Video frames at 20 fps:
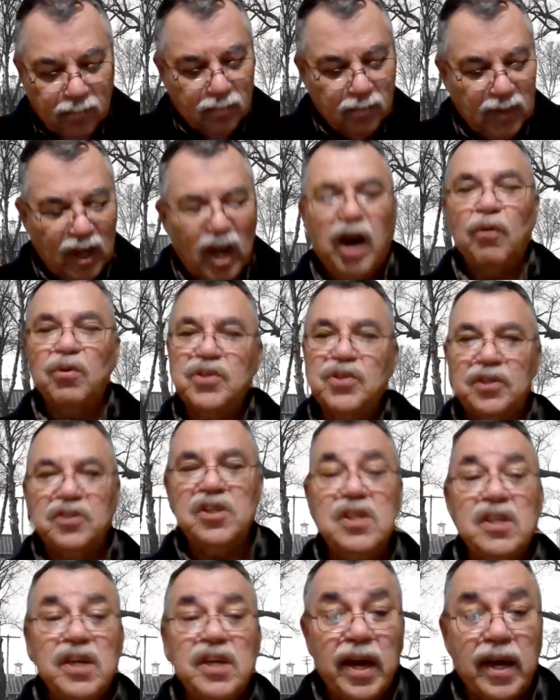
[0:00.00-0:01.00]
Yeah, it was a
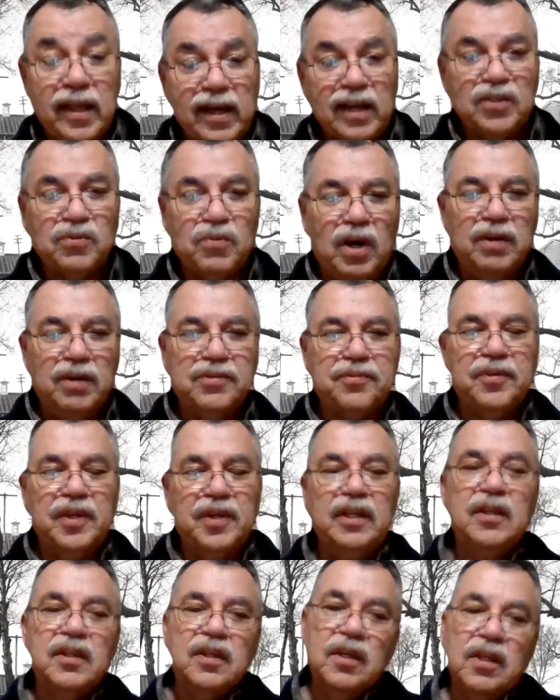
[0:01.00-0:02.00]
TA, that's why it was
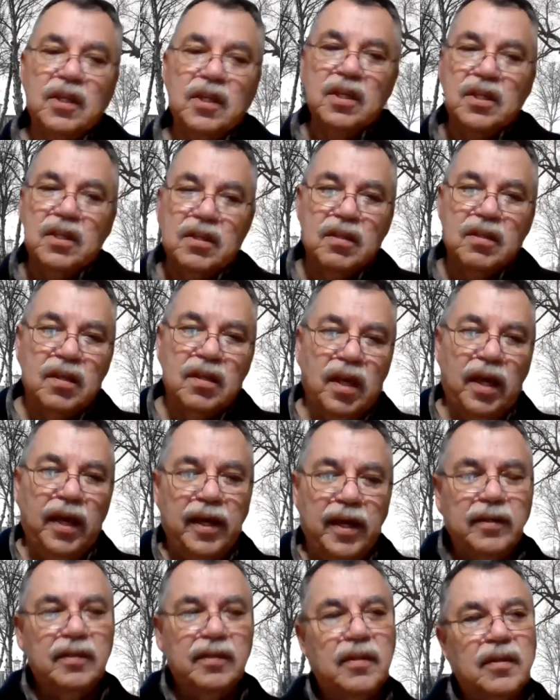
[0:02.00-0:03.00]
free.
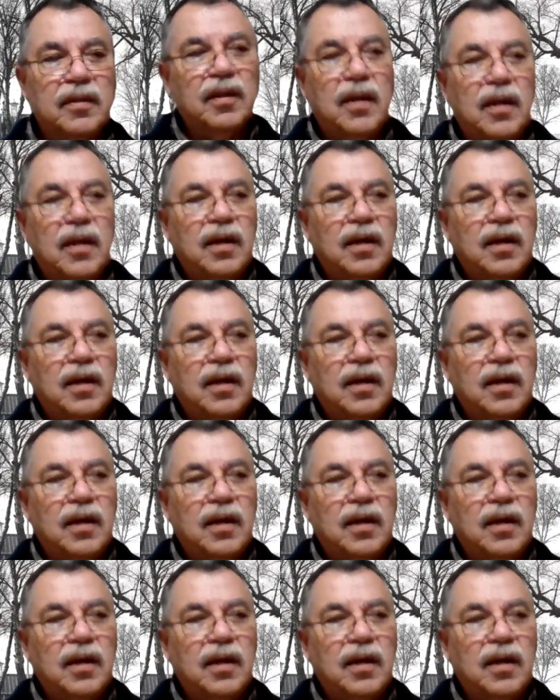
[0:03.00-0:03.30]
And